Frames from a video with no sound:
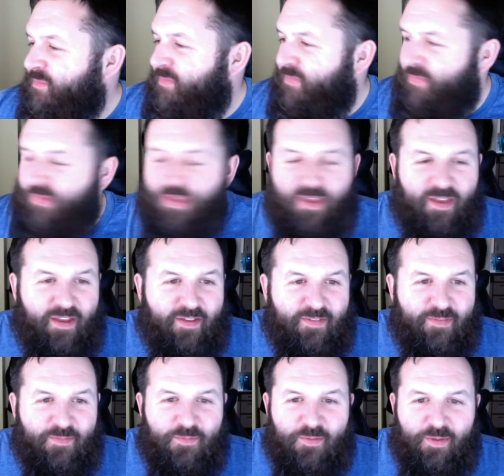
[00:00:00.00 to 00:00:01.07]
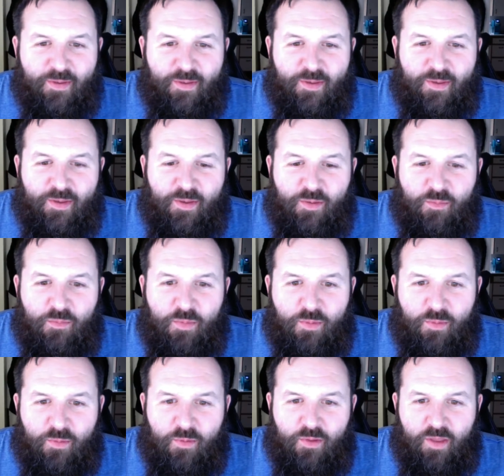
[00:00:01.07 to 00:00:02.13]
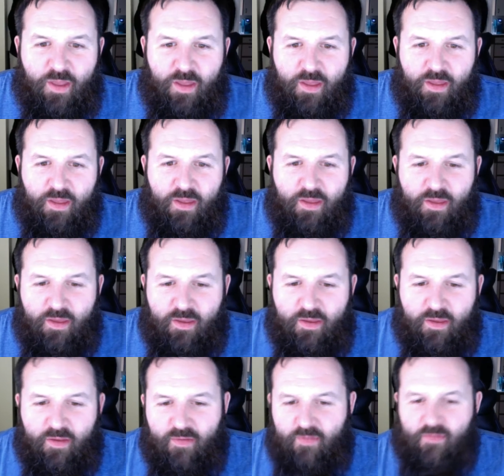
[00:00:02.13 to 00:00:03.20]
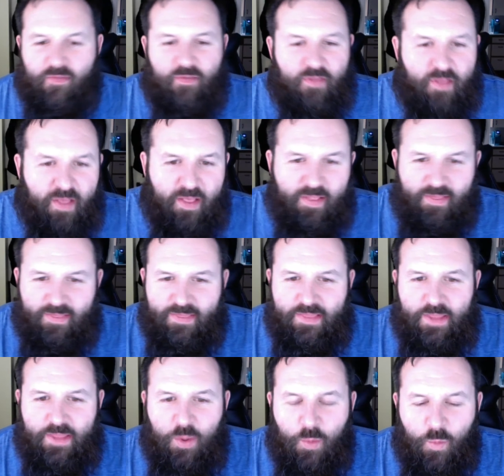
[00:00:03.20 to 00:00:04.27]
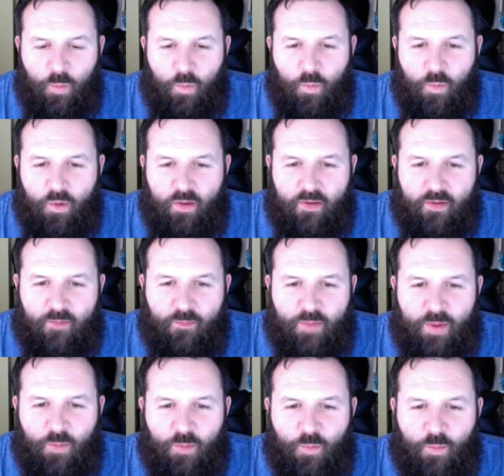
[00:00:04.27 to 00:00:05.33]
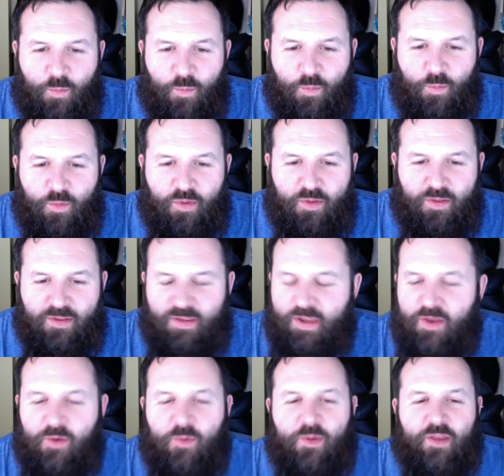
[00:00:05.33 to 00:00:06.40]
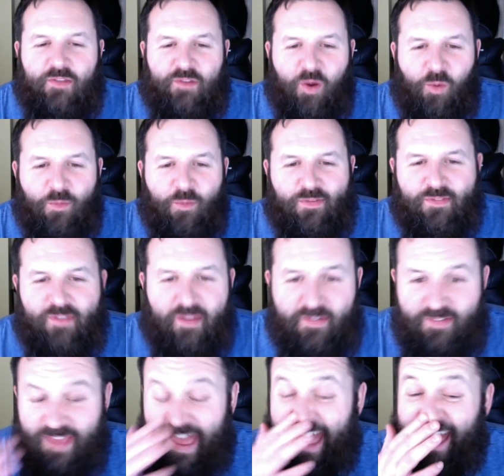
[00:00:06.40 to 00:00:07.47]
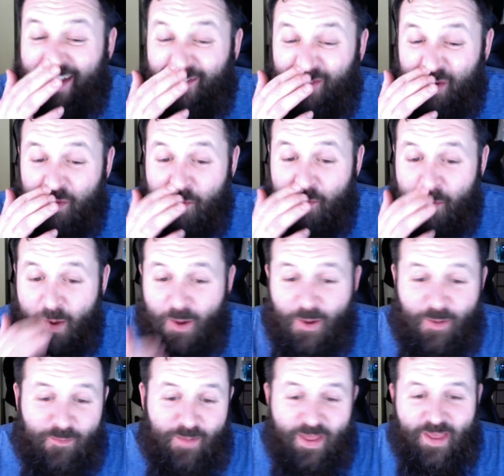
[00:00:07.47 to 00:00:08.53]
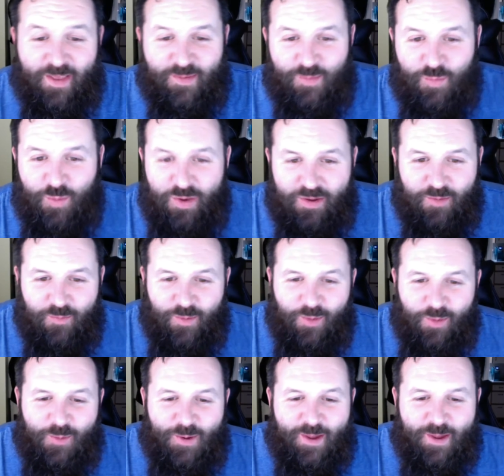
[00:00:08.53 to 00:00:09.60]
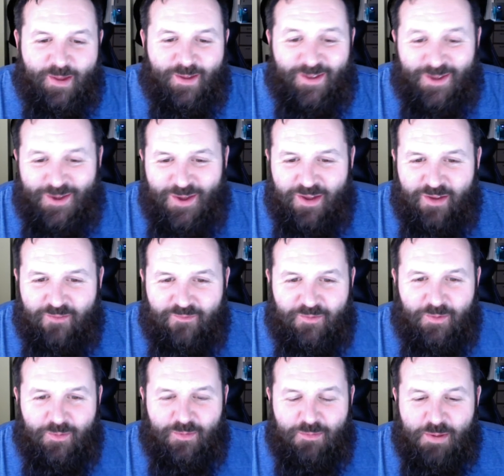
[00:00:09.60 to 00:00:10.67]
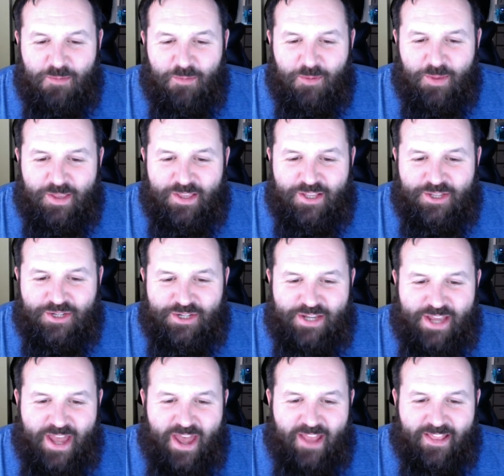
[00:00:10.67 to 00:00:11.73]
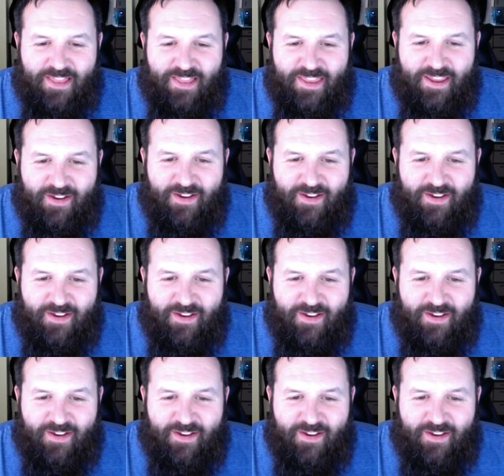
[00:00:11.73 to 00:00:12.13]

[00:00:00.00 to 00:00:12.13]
Yeah. But hey, hello, my. It's always nice to have your mom as one of your first people in the chat there.